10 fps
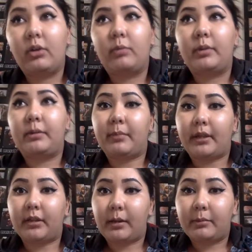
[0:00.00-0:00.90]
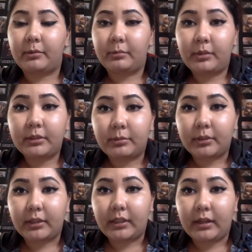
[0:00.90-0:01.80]
when my grandpa was
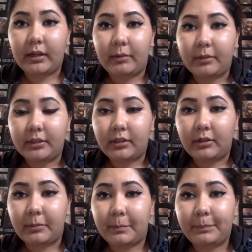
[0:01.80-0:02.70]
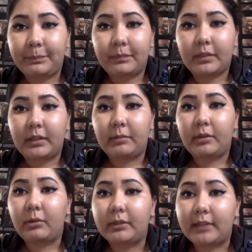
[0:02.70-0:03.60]
working and I was young, he would
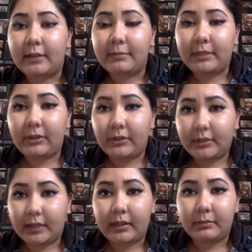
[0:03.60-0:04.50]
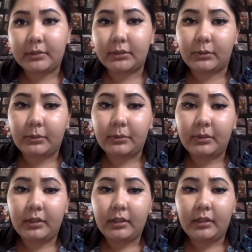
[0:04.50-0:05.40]
always have me all the time. So
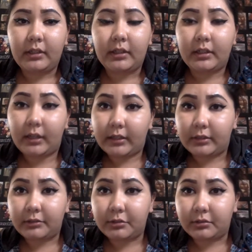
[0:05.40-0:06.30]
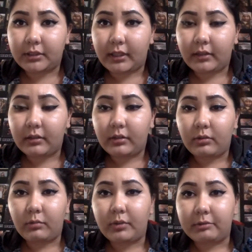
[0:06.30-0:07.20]
it kind of shows that
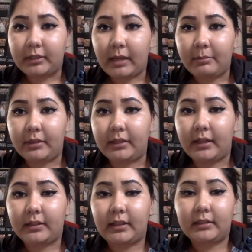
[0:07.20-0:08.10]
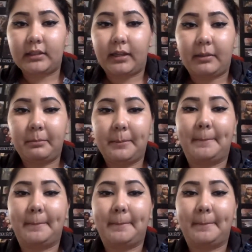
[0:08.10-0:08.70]
what was happening at that time.